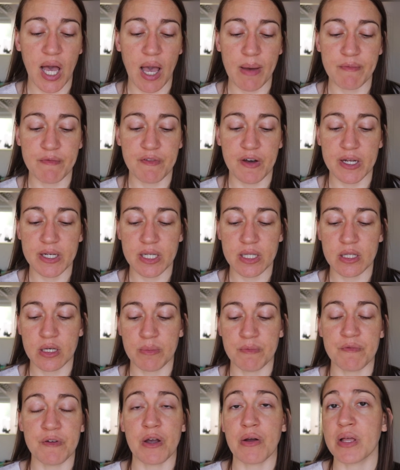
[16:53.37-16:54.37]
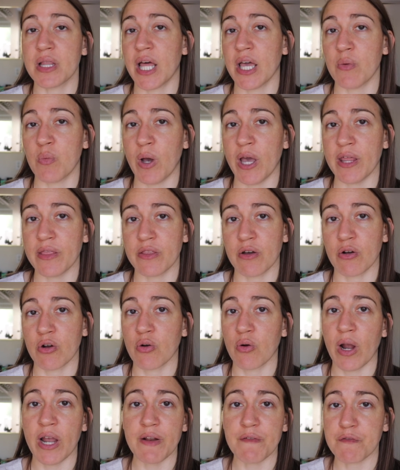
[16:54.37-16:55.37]
I'm finding them very lightweight. They're
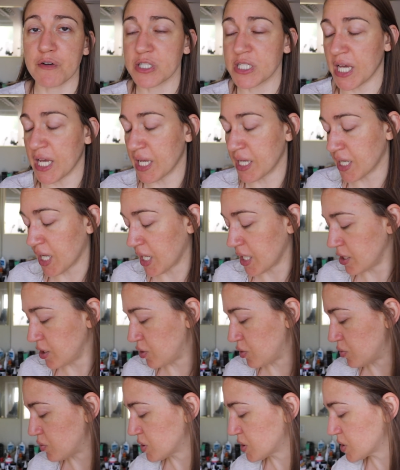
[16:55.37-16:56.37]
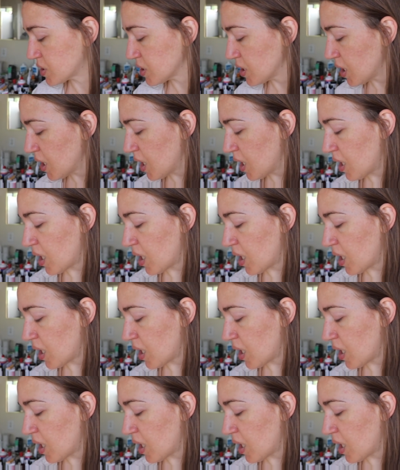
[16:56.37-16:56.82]
great for day and night use.